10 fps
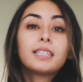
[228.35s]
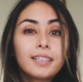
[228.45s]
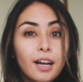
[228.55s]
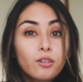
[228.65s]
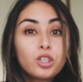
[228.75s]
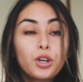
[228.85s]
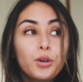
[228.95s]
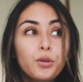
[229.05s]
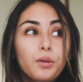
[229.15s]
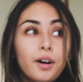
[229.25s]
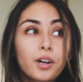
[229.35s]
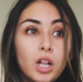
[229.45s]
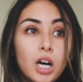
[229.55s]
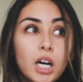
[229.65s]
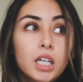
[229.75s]
It's like now 2
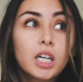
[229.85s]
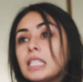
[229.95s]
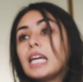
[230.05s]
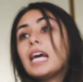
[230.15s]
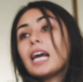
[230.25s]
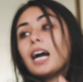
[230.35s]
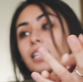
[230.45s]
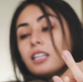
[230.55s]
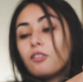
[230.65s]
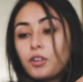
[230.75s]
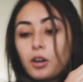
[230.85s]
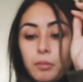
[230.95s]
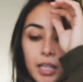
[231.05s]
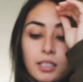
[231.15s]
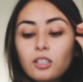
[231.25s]
o'clock. Today I need to
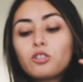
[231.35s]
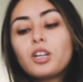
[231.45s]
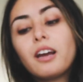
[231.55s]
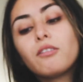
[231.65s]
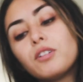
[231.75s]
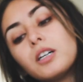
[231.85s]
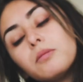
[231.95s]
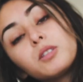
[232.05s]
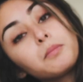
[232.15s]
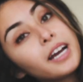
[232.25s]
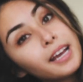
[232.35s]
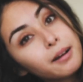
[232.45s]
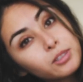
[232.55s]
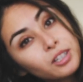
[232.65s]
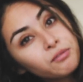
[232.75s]
film because yesterday I filmed my
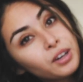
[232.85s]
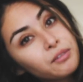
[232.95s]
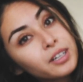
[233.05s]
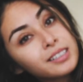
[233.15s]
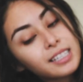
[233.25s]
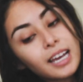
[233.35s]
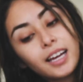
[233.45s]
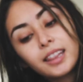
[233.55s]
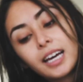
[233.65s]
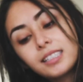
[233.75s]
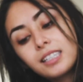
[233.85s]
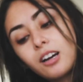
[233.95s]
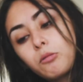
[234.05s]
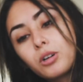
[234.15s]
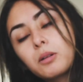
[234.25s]
Amazon favorites and that did
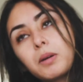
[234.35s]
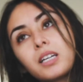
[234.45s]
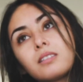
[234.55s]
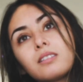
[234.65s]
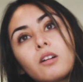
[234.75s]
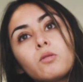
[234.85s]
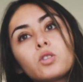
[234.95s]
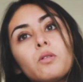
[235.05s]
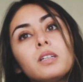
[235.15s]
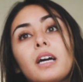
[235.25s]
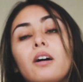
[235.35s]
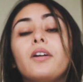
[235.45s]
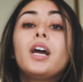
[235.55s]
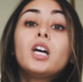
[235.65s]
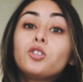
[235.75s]
not work because the sun was going
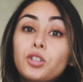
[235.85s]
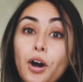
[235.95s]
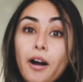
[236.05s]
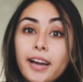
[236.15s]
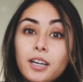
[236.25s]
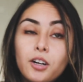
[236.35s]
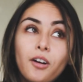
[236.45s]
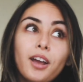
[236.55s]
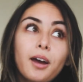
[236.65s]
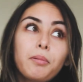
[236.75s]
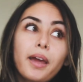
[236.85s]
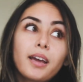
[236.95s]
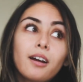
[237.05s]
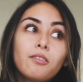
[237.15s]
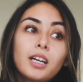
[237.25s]
down. So I need to hurry up
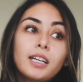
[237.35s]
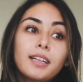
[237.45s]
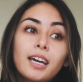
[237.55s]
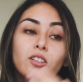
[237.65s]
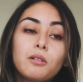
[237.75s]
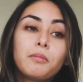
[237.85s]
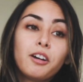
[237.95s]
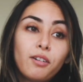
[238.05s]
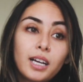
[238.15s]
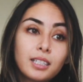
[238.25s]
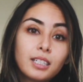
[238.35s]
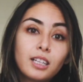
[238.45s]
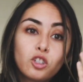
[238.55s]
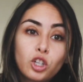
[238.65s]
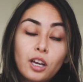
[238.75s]
and get ready, like do my face
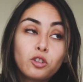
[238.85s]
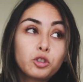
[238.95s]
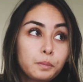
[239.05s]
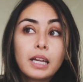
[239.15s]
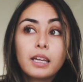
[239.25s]
and then change.